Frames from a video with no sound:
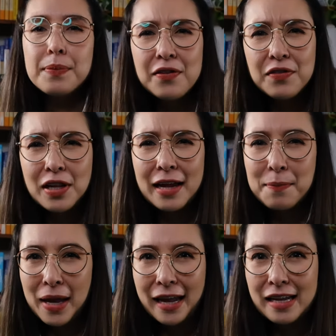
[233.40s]
But if you're
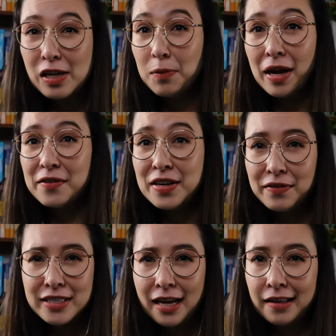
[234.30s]
like me, you might have
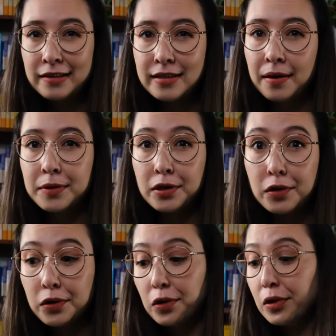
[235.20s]
never taken the time to
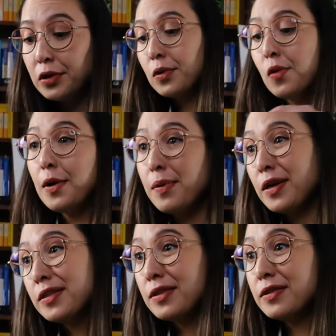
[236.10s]
Google what
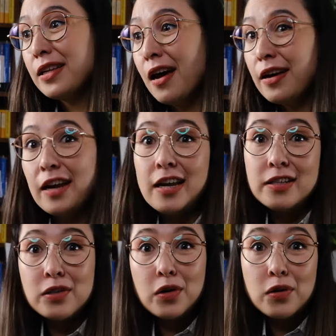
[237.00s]
personal data
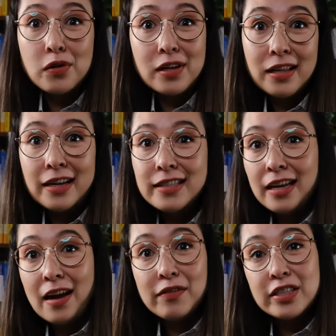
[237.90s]
is Google
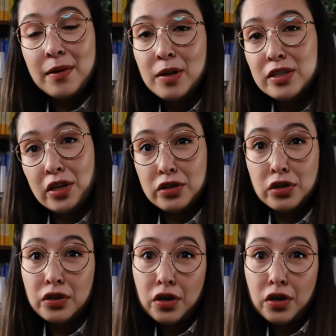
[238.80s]
collecting every time I search on